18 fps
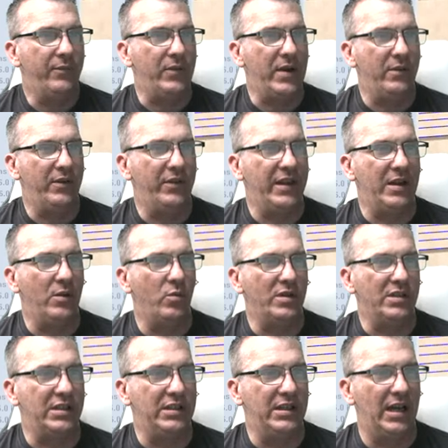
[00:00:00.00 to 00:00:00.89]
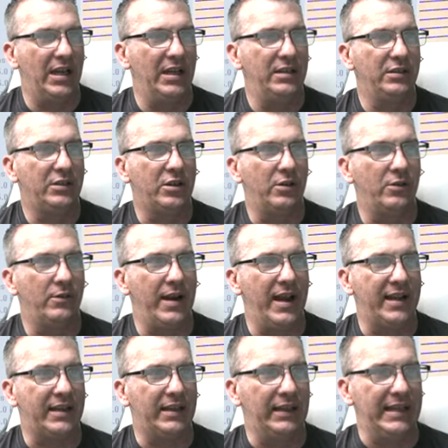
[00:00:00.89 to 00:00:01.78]
everything was done
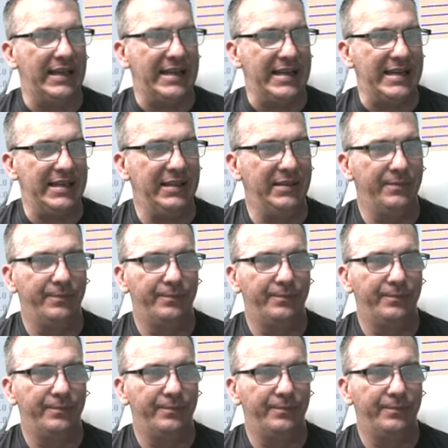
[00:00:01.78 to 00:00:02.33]
correctly?